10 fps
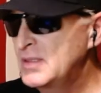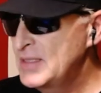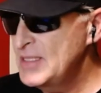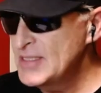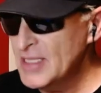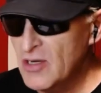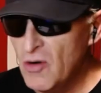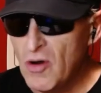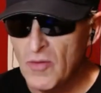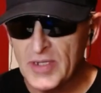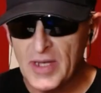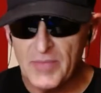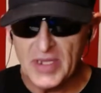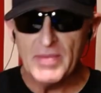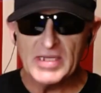He said, go on with that
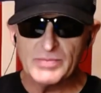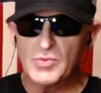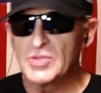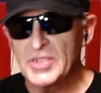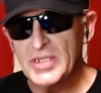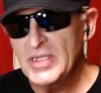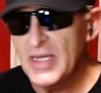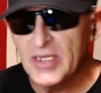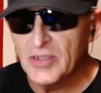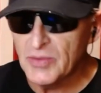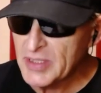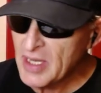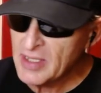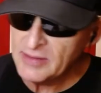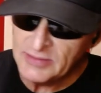Mickey Mouse bullshit. He ain't dealing with that.